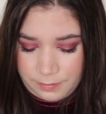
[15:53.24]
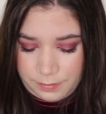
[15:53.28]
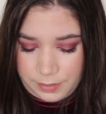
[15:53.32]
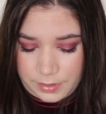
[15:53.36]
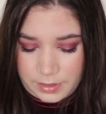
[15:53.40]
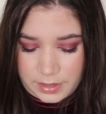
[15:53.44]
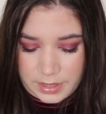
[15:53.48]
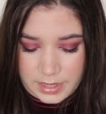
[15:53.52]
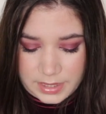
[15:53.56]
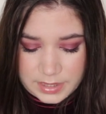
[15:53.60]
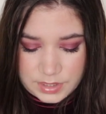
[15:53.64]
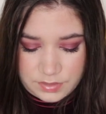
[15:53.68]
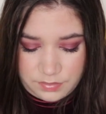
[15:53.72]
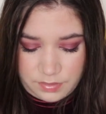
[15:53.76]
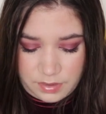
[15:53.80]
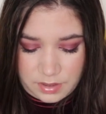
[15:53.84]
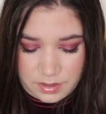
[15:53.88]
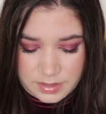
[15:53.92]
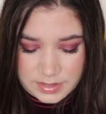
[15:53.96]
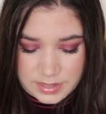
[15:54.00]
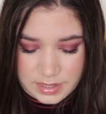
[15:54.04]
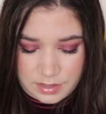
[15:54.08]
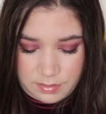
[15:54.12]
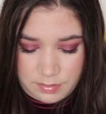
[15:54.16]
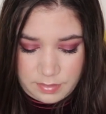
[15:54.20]
But as far
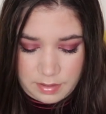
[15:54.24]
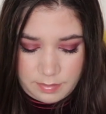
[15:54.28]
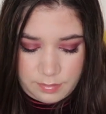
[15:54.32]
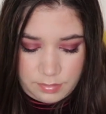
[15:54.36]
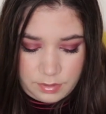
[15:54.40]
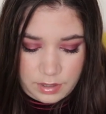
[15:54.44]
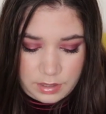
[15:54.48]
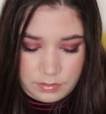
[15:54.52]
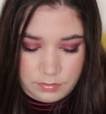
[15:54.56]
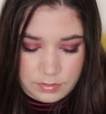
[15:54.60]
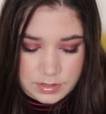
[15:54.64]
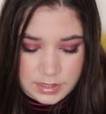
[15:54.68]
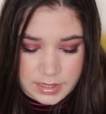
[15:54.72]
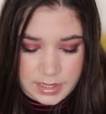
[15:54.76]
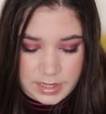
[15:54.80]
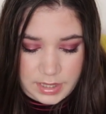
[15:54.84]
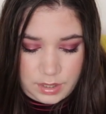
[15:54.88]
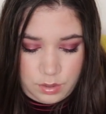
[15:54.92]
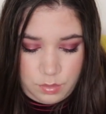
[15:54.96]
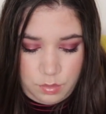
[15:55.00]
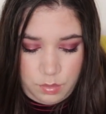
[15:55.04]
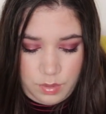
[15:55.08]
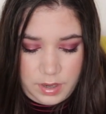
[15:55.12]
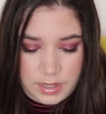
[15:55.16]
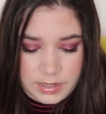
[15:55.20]
as I remember, it was
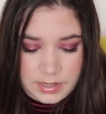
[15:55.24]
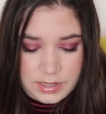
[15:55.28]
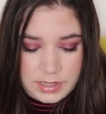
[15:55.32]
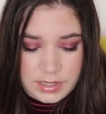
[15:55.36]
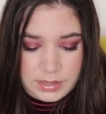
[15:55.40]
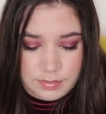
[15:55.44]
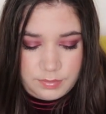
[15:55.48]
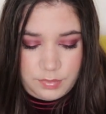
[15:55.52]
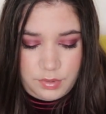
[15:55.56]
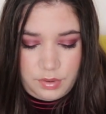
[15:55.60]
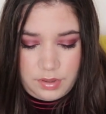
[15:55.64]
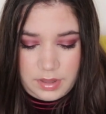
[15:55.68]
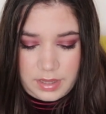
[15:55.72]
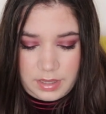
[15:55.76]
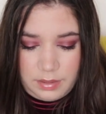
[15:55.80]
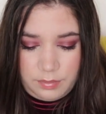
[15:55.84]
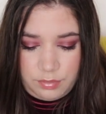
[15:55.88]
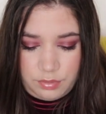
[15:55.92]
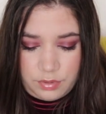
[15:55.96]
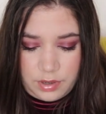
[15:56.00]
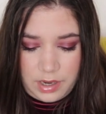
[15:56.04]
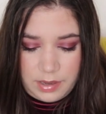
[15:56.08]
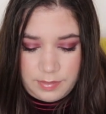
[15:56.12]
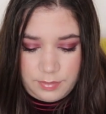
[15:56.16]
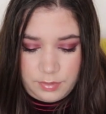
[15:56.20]
like quite a smoothing
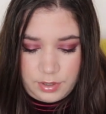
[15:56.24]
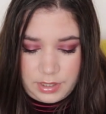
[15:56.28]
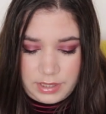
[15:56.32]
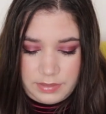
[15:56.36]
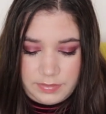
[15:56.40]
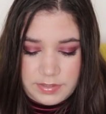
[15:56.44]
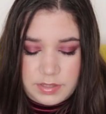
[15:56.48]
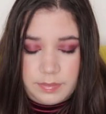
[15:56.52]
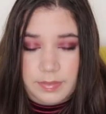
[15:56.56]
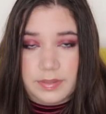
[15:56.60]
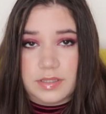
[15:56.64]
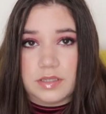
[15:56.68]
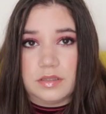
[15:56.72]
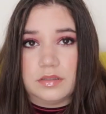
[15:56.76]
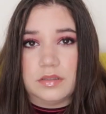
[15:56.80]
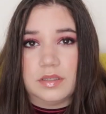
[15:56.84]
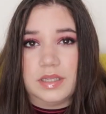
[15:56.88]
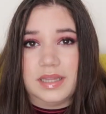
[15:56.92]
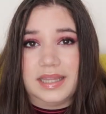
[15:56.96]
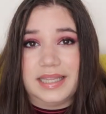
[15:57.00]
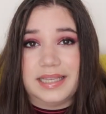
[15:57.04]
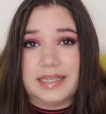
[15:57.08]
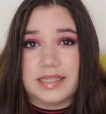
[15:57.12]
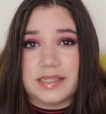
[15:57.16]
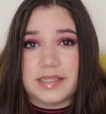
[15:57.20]
primer. That was a bit on
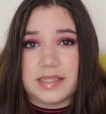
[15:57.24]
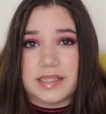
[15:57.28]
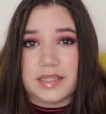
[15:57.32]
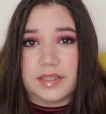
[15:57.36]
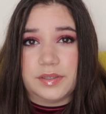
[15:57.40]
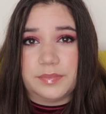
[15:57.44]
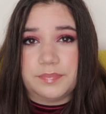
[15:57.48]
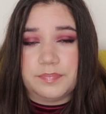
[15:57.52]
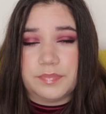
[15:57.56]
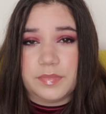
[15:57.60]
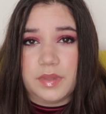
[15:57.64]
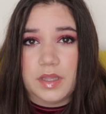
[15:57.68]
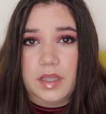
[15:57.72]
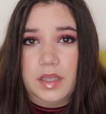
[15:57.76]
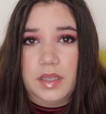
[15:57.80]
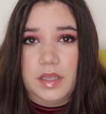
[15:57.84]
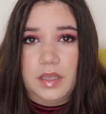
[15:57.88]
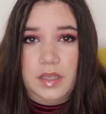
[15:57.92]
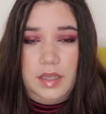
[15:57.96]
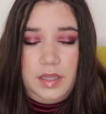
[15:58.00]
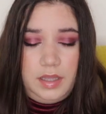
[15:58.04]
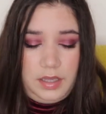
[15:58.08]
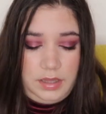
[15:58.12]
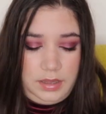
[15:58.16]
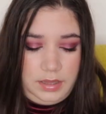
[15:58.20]
the lid, so
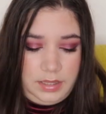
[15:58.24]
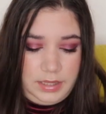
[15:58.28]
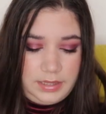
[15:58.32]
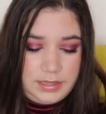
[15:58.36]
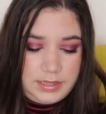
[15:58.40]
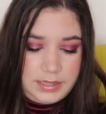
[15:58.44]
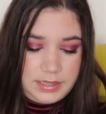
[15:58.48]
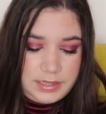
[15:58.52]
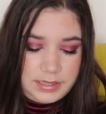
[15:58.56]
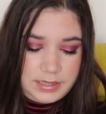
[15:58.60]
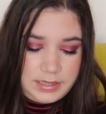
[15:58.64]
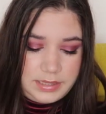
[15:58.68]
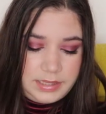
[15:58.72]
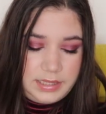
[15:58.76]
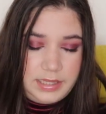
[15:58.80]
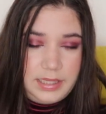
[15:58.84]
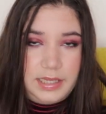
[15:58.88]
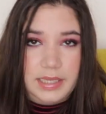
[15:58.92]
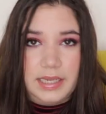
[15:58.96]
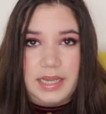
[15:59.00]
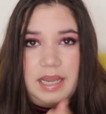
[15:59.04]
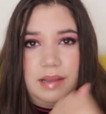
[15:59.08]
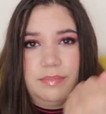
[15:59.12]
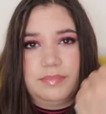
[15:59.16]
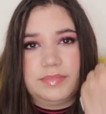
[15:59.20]
let's
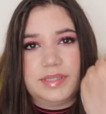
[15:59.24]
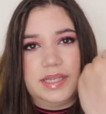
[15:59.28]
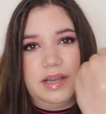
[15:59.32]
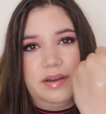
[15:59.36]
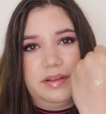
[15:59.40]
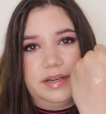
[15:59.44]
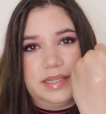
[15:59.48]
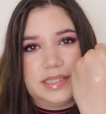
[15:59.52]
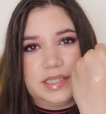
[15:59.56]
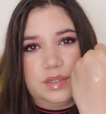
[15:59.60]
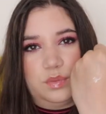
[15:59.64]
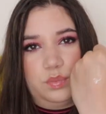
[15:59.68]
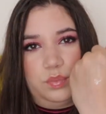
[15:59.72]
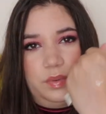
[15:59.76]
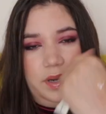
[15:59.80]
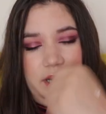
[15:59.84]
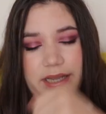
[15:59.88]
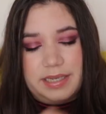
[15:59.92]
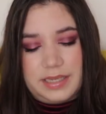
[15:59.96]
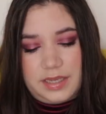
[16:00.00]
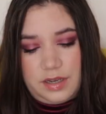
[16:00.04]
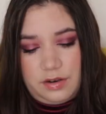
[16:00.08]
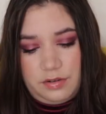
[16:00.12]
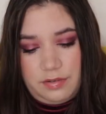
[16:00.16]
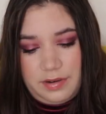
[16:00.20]
see. It comes out as a
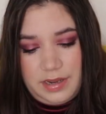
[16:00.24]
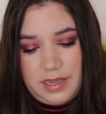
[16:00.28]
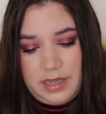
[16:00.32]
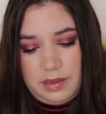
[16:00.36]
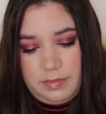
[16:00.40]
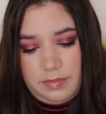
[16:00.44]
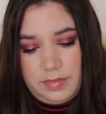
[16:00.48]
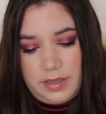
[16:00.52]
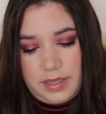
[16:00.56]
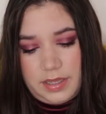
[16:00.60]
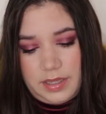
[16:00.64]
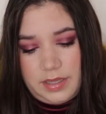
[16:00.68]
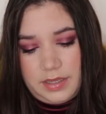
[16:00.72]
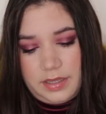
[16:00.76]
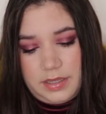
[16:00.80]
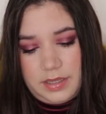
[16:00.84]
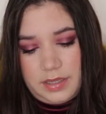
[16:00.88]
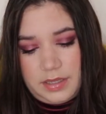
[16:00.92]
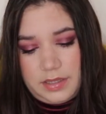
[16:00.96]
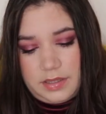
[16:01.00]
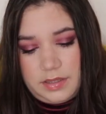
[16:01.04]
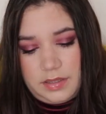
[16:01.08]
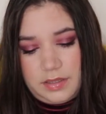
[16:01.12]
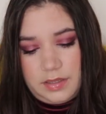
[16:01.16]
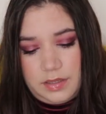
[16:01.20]
white cream and
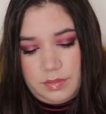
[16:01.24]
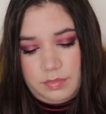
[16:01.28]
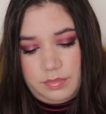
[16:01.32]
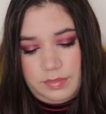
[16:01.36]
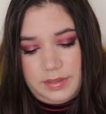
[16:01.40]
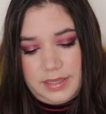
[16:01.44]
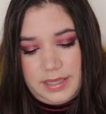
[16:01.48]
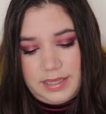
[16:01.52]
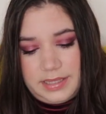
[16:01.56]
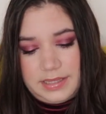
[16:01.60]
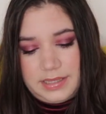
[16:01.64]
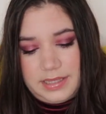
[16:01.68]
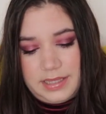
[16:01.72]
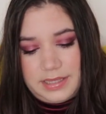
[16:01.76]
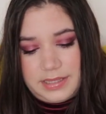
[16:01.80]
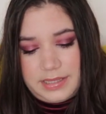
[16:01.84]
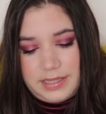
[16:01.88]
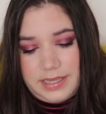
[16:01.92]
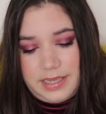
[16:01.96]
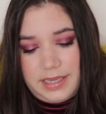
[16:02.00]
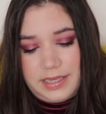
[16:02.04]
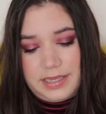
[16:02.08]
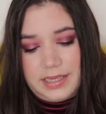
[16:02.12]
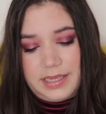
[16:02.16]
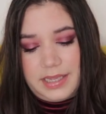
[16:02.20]
then you blend it
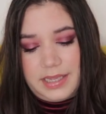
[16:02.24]
in.